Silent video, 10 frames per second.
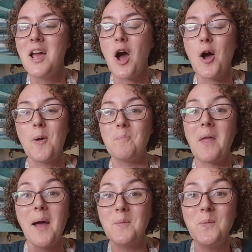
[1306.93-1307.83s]
Um,
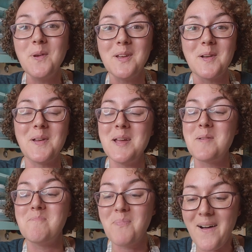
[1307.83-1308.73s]
I will,
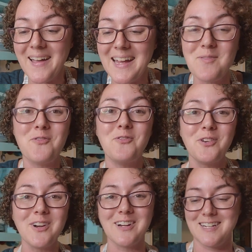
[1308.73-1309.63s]
but
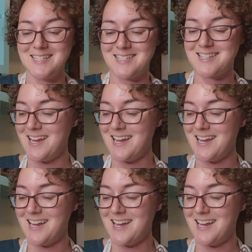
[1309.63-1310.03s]
first,